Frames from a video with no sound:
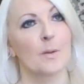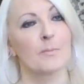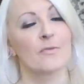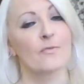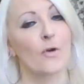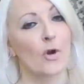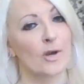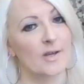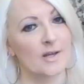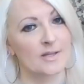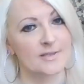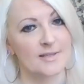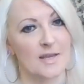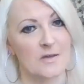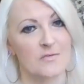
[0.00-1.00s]
before I got
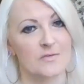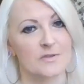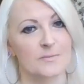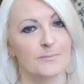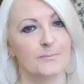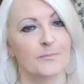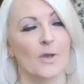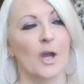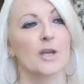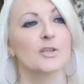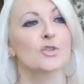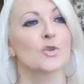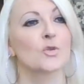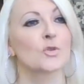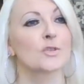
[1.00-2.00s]
saved, I
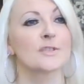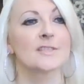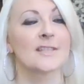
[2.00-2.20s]
turned